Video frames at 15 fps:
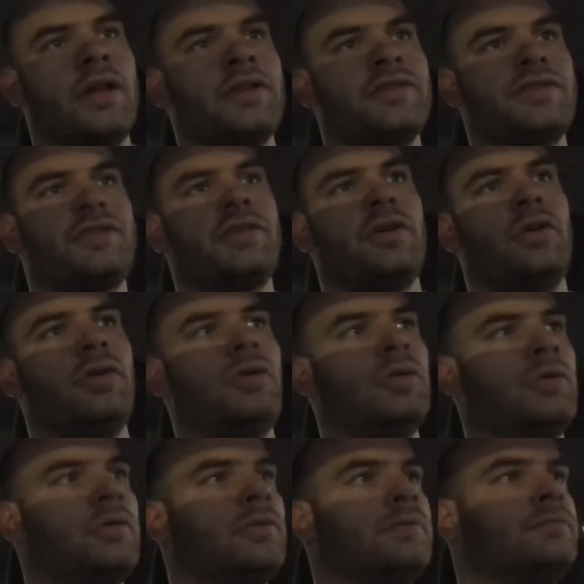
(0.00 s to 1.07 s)
And
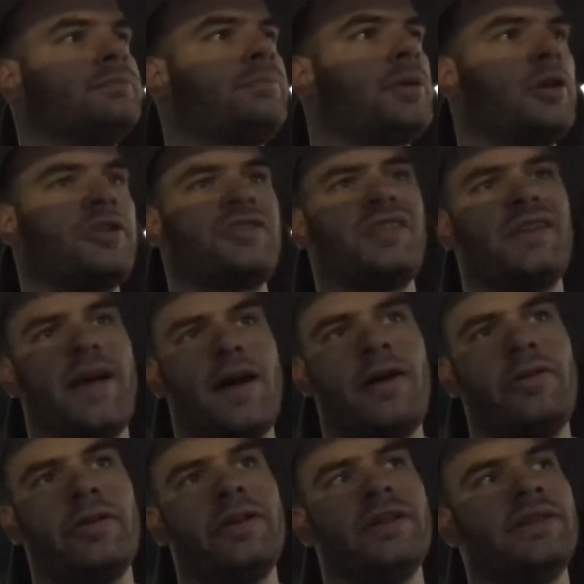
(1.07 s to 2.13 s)
so
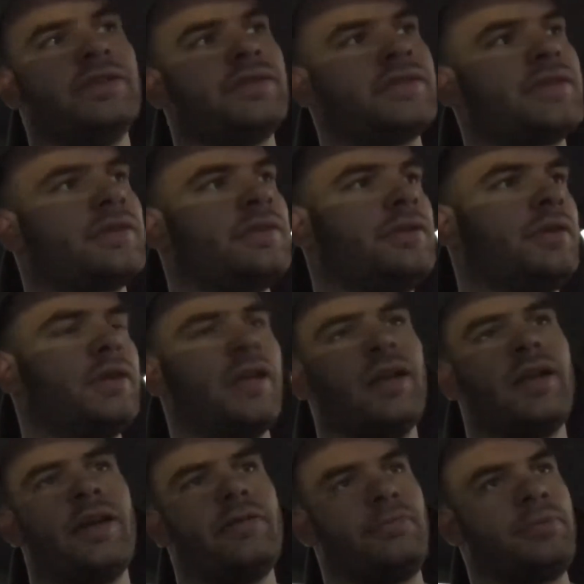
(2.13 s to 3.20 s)
personalities, you
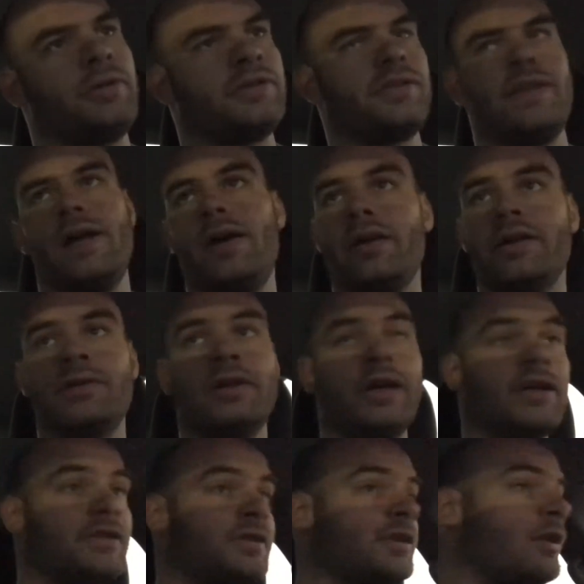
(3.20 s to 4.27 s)
can't have a personality
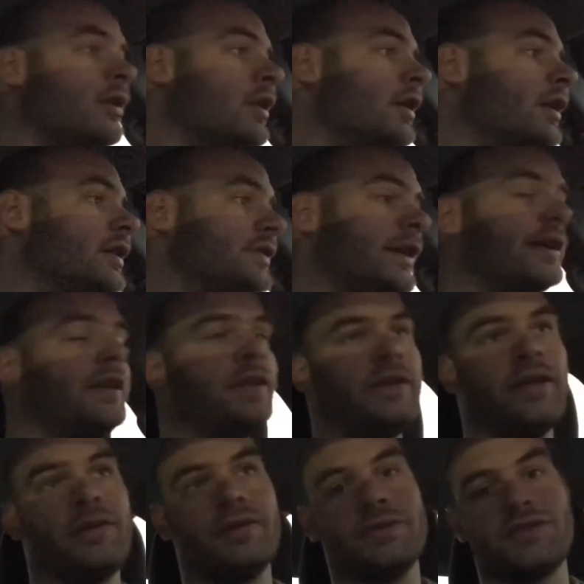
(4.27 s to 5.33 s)
clash, because I can
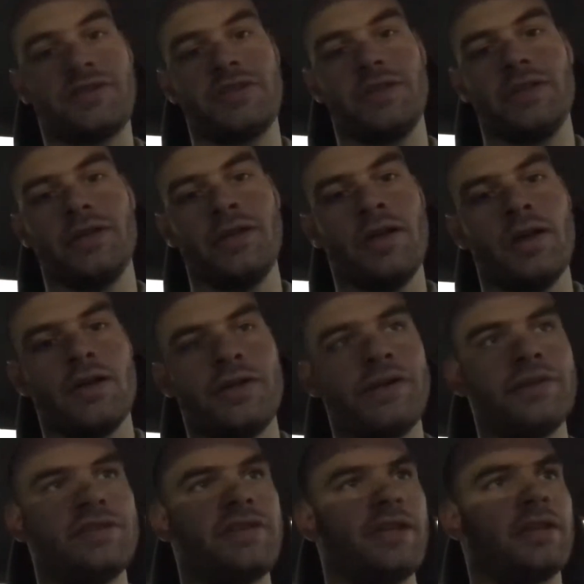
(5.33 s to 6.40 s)
guarantee you
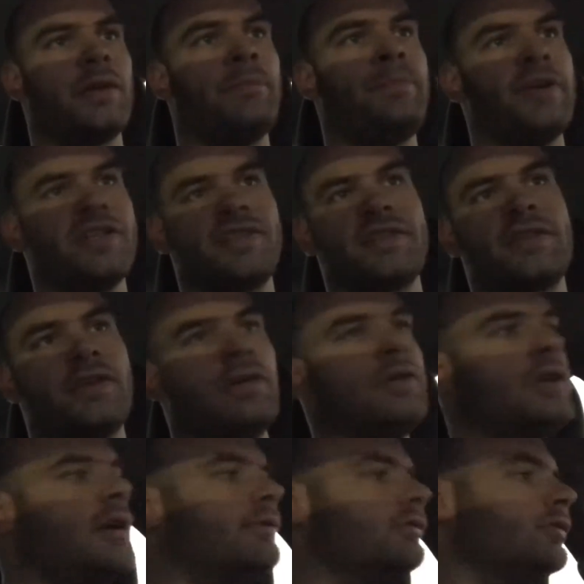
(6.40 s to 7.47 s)
can take the best skill
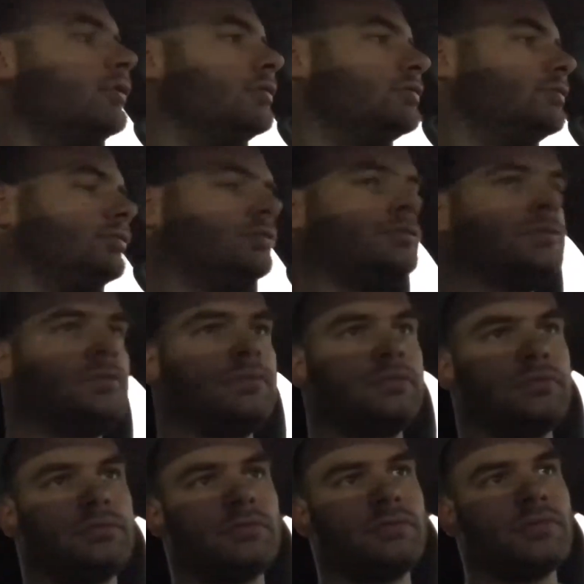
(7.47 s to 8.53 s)
level.
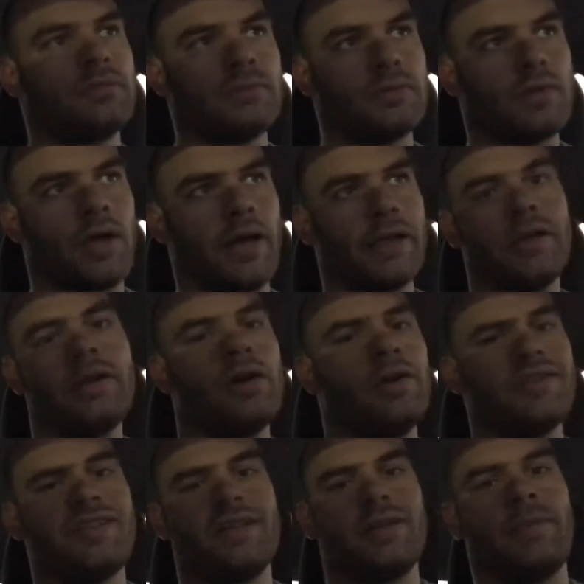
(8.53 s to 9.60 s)
I could go
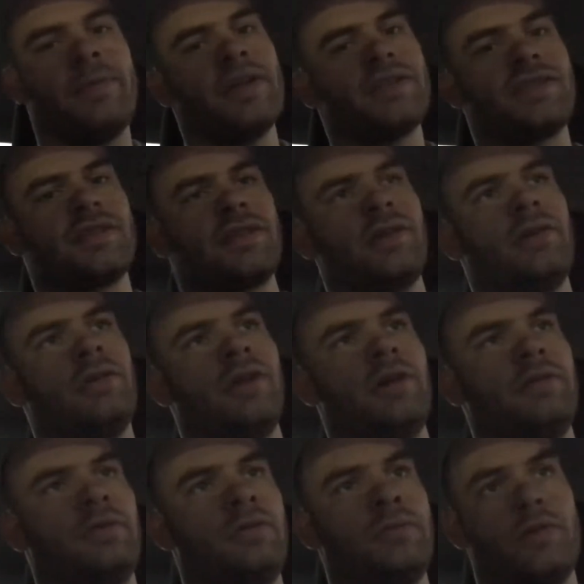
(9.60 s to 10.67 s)
and take the best skill
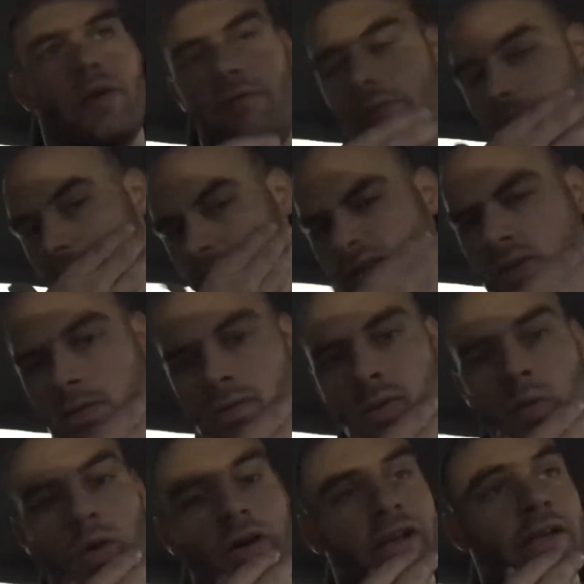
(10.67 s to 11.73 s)
level, everybody who
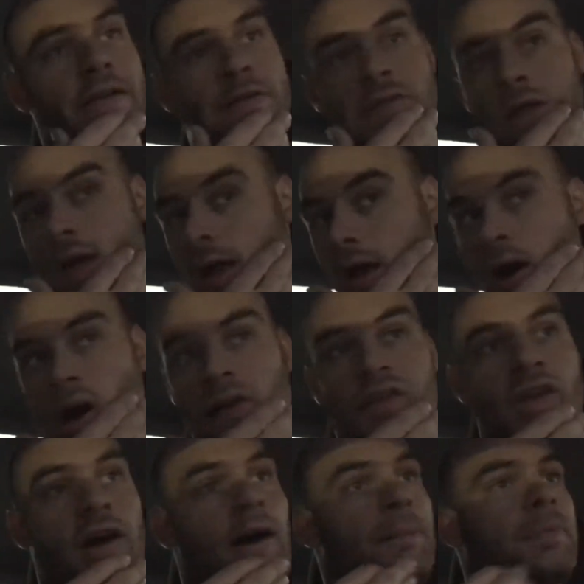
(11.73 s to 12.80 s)
was a
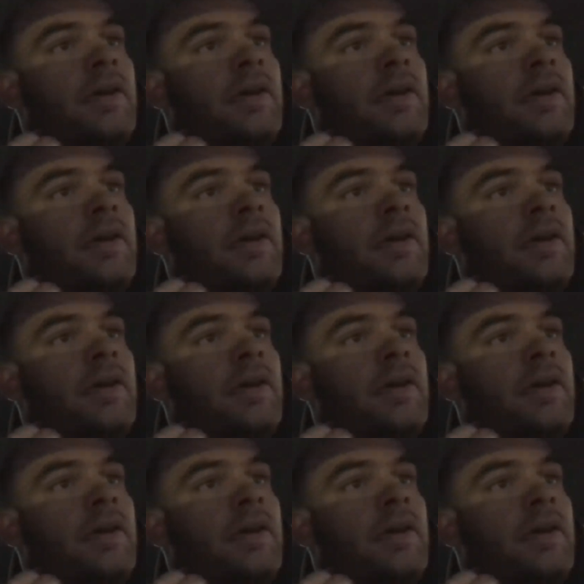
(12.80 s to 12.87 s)
top